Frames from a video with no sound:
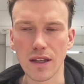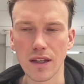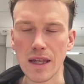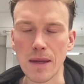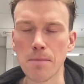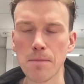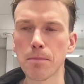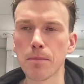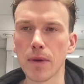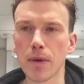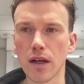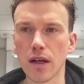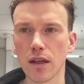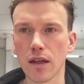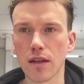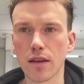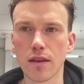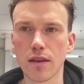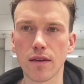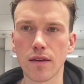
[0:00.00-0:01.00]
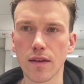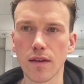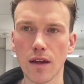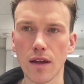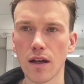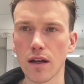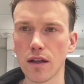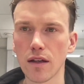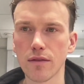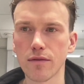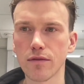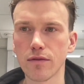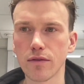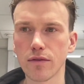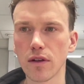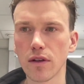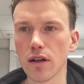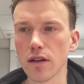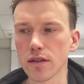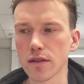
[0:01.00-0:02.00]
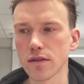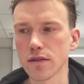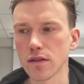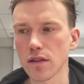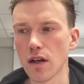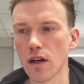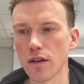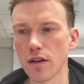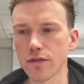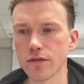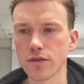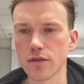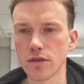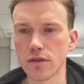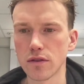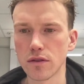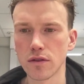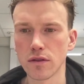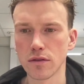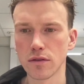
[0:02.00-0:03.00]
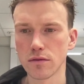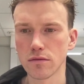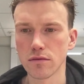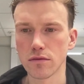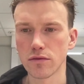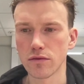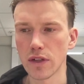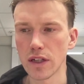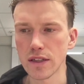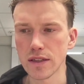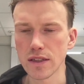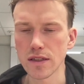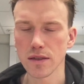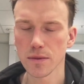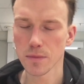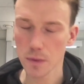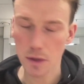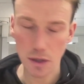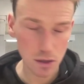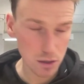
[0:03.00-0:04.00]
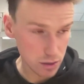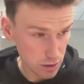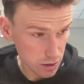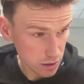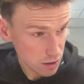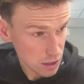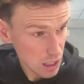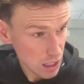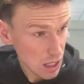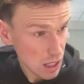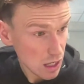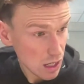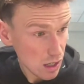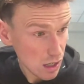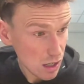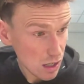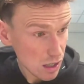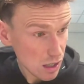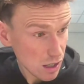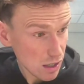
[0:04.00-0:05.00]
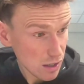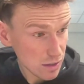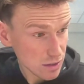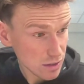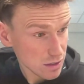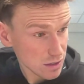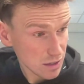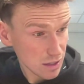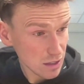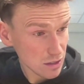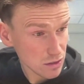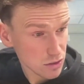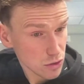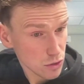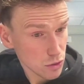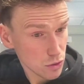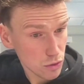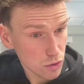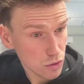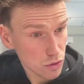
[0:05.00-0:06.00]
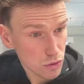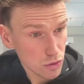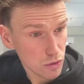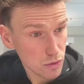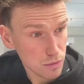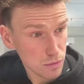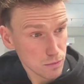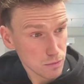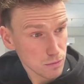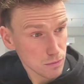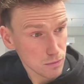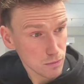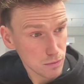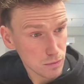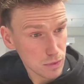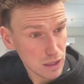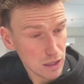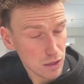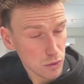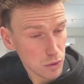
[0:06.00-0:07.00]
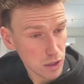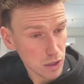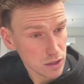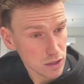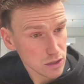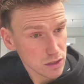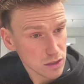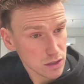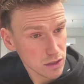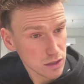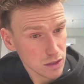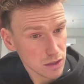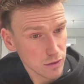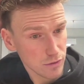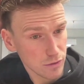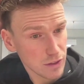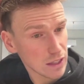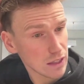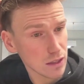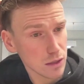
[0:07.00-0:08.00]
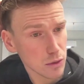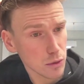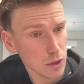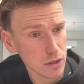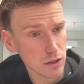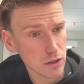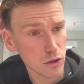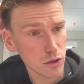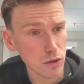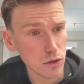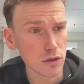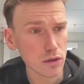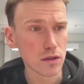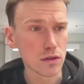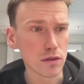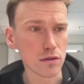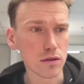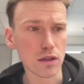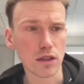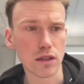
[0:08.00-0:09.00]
impact I have got after races, because I tend to be quite feel quite good